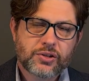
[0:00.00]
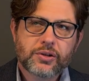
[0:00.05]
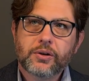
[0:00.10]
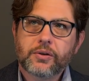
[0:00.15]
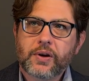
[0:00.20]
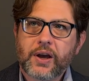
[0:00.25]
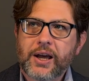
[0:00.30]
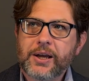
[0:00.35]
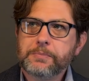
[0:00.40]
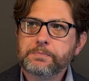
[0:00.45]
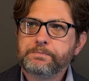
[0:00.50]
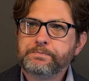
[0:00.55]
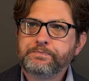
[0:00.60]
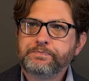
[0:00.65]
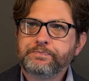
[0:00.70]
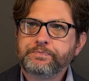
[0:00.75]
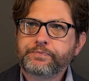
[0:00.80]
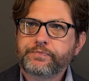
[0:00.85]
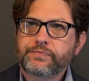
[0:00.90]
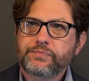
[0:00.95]
Okay,
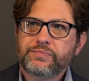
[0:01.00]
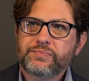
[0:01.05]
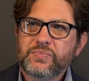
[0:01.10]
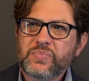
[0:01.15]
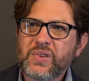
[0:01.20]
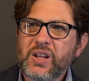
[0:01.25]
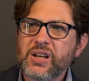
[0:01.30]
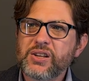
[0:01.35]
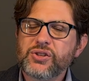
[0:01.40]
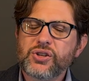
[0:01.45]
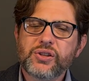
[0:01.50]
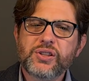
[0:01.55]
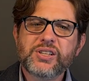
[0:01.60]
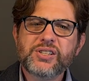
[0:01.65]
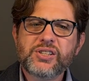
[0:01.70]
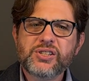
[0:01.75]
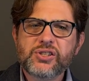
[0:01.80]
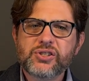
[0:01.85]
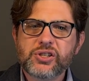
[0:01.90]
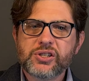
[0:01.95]
so this
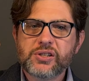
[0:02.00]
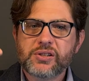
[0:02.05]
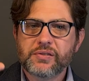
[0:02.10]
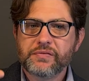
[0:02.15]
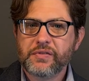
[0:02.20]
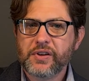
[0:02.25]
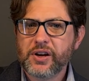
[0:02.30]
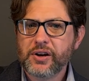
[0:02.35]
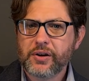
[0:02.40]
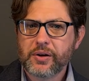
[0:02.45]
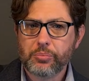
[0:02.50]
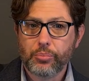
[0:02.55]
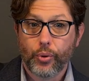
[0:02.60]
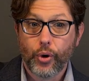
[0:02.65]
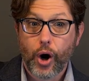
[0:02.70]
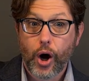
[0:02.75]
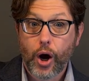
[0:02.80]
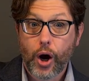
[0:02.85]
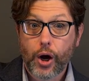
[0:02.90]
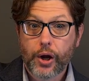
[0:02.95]
is just a very
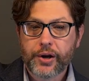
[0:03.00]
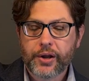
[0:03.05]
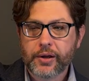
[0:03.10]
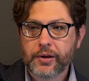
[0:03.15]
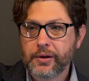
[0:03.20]
broad